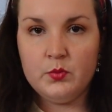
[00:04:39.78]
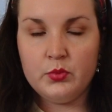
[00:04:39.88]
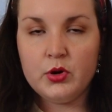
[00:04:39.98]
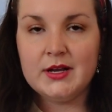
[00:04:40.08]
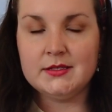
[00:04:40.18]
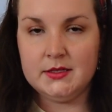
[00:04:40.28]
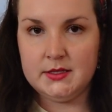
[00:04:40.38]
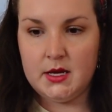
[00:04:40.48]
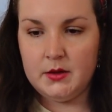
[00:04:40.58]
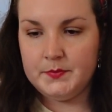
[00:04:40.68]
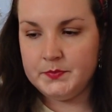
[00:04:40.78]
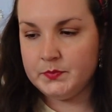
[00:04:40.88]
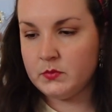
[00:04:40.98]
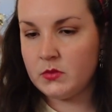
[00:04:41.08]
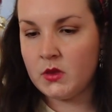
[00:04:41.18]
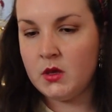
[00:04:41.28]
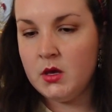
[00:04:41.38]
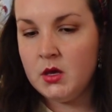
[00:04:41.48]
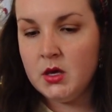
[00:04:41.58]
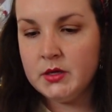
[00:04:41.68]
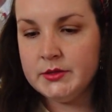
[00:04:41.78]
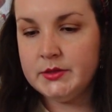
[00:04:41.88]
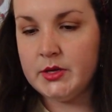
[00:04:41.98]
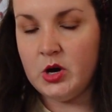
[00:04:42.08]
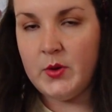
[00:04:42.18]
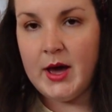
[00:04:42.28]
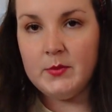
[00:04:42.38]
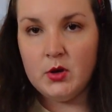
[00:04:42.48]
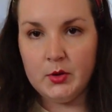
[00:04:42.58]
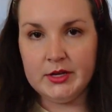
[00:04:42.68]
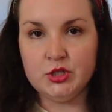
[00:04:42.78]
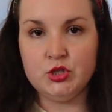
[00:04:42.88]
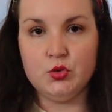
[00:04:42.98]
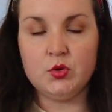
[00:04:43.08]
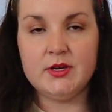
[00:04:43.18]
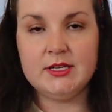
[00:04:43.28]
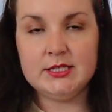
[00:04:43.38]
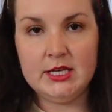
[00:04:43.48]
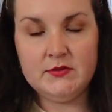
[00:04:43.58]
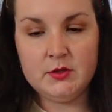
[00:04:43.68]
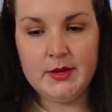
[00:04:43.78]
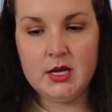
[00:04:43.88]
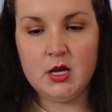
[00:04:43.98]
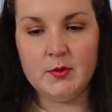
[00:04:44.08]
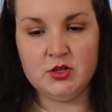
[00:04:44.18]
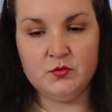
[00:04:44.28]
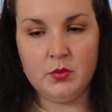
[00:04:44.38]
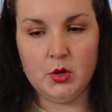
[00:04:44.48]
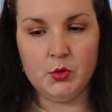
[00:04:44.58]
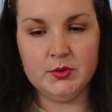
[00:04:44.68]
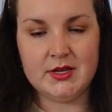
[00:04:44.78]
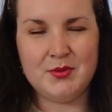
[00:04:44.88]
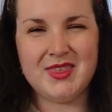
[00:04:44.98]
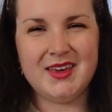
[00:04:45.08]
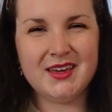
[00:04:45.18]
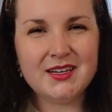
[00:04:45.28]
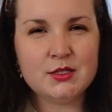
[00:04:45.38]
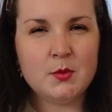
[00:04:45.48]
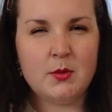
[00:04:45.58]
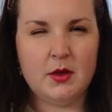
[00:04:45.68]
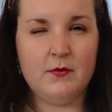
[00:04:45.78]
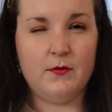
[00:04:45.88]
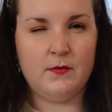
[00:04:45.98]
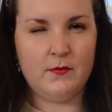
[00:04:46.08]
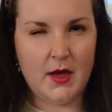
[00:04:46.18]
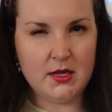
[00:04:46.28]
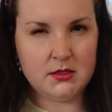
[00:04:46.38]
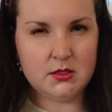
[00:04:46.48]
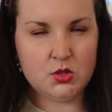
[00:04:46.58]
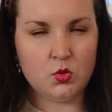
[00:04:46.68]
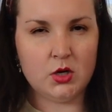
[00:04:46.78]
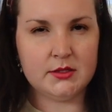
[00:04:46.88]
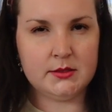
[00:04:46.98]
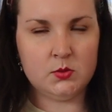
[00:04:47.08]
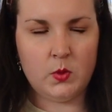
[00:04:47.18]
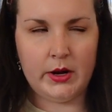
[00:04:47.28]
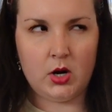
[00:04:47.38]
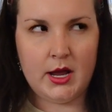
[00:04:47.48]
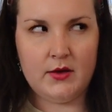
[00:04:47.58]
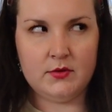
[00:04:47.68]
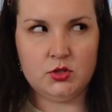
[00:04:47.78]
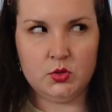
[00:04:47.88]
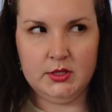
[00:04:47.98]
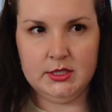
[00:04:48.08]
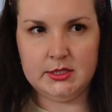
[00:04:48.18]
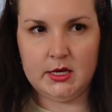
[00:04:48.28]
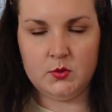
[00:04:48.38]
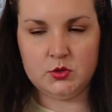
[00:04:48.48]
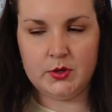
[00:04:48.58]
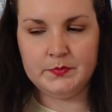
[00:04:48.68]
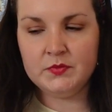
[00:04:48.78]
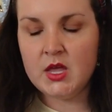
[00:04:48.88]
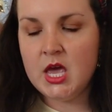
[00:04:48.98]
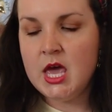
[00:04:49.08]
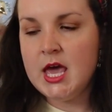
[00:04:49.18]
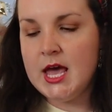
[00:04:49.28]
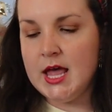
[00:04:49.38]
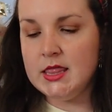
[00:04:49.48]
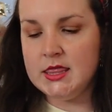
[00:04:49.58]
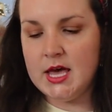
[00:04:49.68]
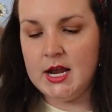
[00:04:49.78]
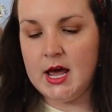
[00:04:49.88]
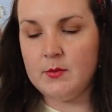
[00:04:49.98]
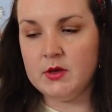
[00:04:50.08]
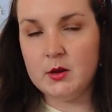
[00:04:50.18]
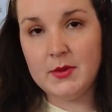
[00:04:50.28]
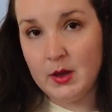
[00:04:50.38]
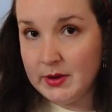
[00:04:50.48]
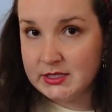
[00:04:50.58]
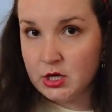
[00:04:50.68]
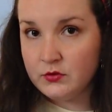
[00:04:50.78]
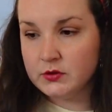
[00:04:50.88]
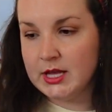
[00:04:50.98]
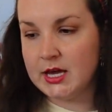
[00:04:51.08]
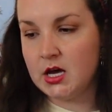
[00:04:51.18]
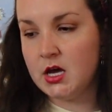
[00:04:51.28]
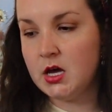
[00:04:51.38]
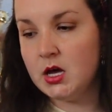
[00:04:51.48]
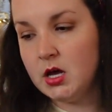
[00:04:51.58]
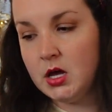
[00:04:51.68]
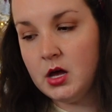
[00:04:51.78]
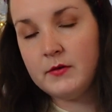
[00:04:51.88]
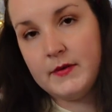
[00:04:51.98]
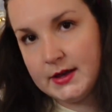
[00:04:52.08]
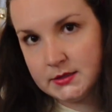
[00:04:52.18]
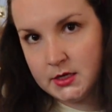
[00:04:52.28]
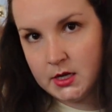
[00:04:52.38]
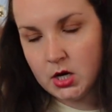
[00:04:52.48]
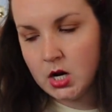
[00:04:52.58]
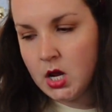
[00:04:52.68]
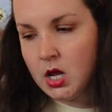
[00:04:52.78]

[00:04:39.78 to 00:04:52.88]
present day. So I'm going to safety pin a bunch of bows. I'm thinking to maybe a vest or a sweater. I haven't totally decided which one. And then I'm gonna make myself like a fascinator,